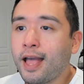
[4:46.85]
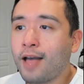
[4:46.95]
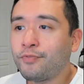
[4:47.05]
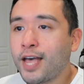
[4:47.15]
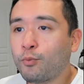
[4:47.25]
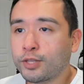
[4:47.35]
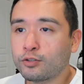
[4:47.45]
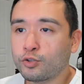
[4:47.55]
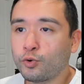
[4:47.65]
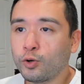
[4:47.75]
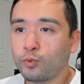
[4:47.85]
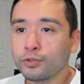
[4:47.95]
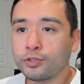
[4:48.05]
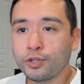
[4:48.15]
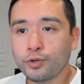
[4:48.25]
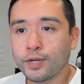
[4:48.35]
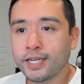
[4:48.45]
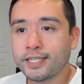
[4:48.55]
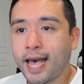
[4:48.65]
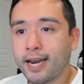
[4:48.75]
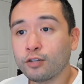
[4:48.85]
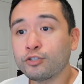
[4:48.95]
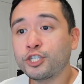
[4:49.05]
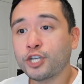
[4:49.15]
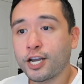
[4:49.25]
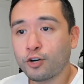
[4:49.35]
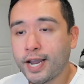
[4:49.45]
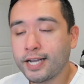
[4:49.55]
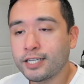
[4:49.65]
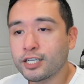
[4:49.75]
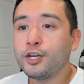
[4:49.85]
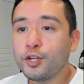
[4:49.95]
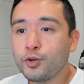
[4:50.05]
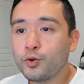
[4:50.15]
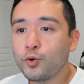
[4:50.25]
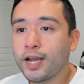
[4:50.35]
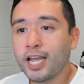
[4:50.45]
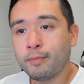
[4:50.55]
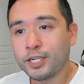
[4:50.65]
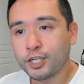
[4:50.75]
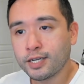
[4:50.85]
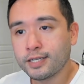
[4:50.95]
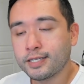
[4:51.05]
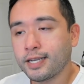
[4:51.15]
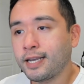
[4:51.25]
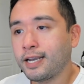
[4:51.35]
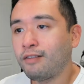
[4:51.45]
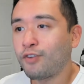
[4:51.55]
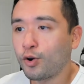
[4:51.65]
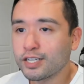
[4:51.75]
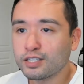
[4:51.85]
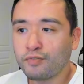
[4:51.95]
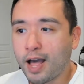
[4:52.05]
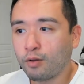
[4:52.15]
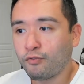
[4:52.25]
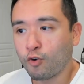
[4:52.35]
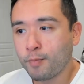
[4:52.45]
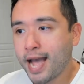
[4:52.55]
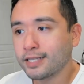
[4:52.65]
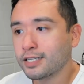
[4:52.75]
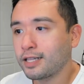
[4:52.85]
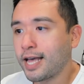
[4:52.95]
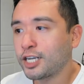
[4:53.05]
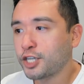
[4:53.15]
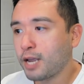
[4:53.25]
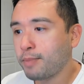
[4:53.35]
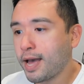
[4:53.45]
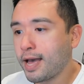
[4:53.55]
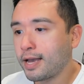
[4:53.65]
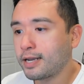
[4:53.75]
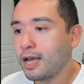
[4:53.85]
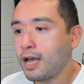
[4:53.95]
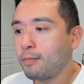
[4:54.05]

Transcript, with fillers: And then what the tool will do is that it'll generate new images in various file formats like JPEG,